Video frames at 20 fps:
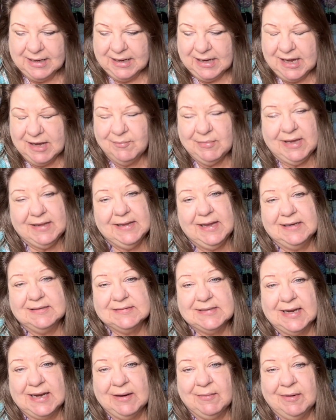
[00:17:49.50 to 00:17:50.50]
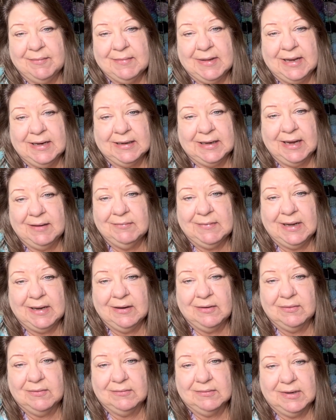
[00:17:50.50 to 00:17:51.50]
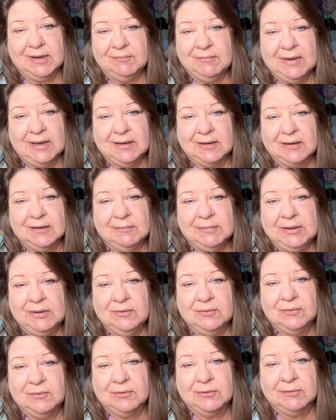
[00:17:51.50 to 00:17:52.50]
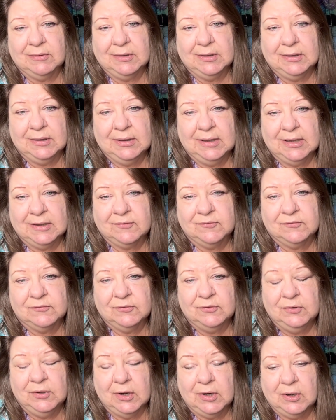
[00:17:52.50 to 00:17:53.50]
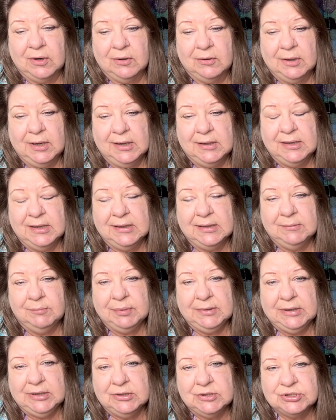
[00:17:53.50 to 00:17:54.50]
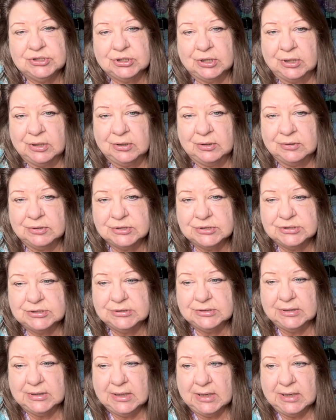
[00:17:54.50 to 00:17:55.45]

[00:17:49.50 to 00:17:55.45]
And by that time, I'm like, I'm not going to be ordering extra yarn and then being charged.